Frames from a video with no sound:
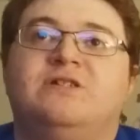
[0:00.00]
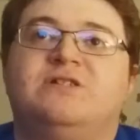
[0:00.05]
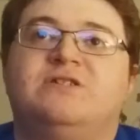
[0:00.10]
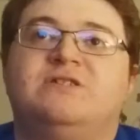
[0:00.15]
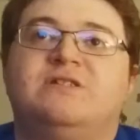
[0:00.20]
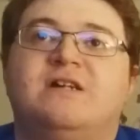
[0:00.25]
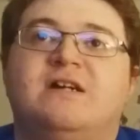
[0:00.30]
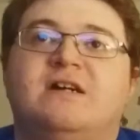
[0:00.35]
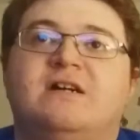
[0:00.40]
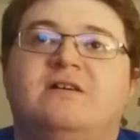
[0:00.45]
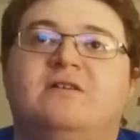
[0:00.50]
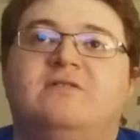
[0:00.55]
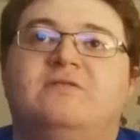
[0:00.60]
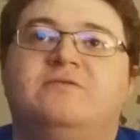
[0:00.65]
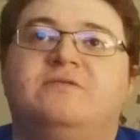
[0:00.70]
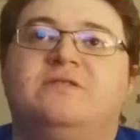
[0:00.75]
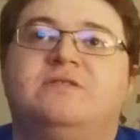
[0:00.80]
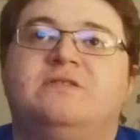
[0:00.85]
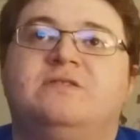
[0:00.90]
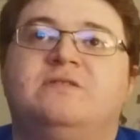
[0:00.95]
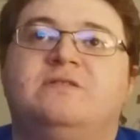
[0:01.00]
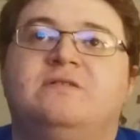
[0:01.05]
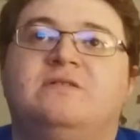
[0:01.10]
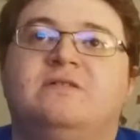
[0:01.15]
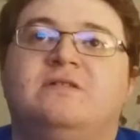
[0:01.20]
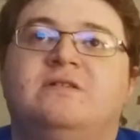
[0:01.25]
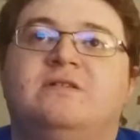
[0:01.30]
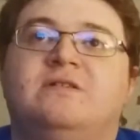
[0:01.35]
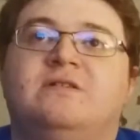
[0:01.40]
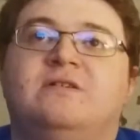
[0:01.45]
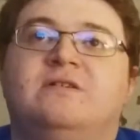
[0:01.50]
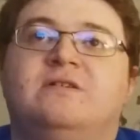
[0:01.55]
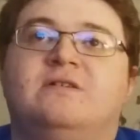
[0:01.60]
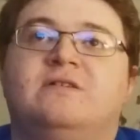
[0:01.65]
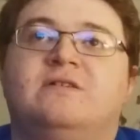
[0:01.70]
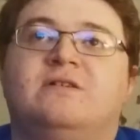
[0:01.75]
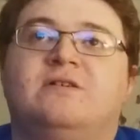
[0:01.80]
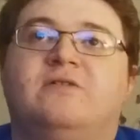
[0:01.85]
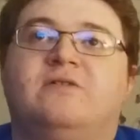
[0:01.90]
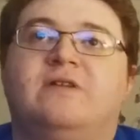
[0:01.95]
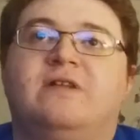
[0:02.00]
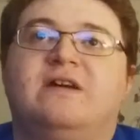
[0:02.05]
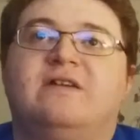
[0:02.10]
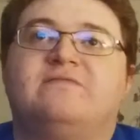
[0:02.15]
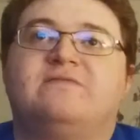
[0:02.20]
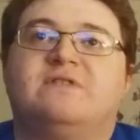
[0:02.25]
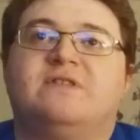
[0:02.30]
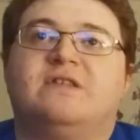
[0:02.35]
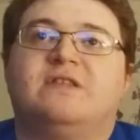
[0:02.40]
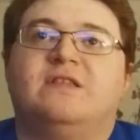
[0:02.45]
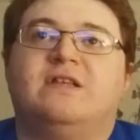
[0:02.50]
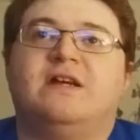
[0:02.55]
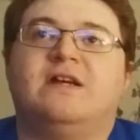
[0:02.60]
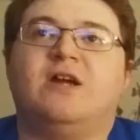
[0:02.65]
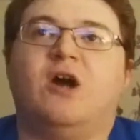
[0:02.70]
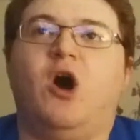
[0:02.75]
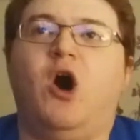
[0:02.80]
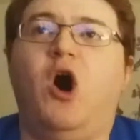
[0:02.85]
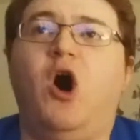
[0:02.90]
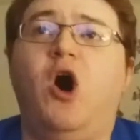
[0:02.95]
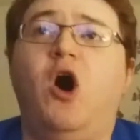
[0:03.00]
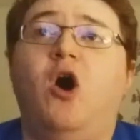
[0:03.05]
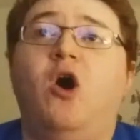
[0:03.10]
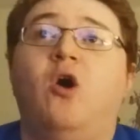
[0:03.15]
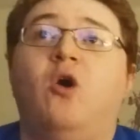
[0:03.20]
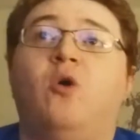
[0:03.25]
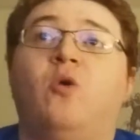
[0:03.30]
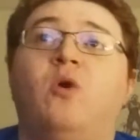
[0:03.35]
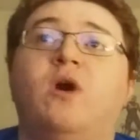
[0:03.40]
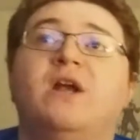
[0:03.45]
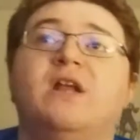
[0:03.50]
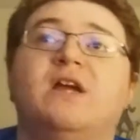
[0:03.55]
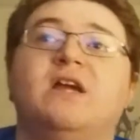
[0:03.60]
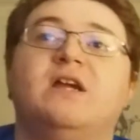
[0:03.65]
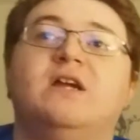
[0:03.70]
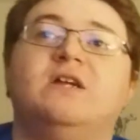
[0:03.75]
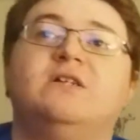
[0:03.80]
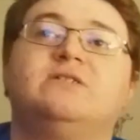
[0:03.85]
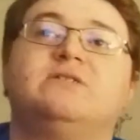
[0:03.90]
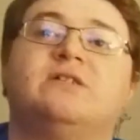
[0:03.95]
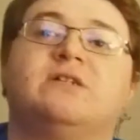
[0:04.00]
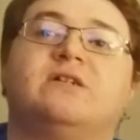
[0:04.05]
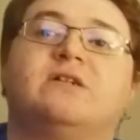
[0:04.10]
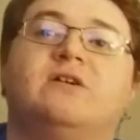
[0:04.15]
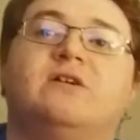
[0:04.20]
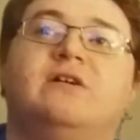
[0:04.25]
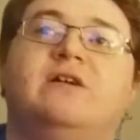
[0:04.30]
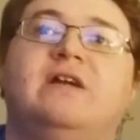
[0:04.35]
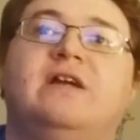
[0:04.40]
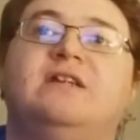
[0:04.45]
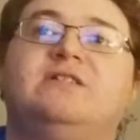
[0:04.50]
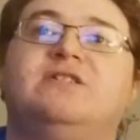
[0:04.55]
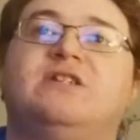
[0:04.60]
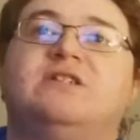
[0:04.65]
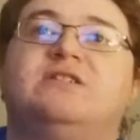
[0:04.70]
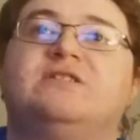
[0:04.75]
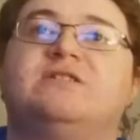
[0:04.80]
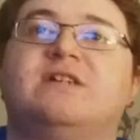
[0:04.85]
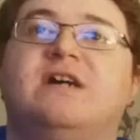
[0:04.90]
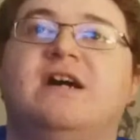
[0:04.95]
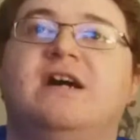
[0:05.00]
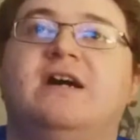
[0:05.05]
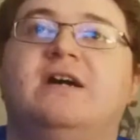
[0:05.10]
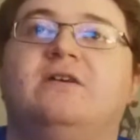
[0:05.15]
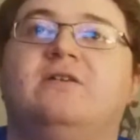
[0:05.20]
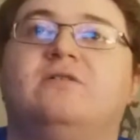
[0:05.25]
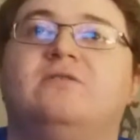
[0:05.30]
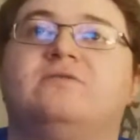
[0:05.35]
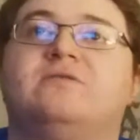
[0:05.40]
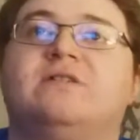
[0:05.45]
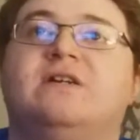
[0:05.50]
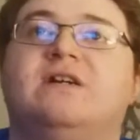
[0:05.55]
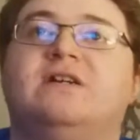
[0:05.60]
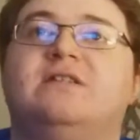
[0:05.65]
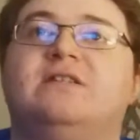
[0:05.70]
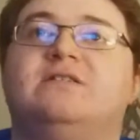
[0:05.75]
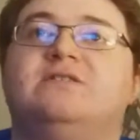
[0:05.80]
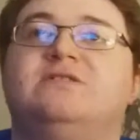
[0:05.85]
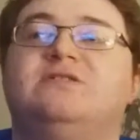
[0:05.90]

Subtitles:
Styles. Going after the leg. Oh, what an enziguri AJ Styles on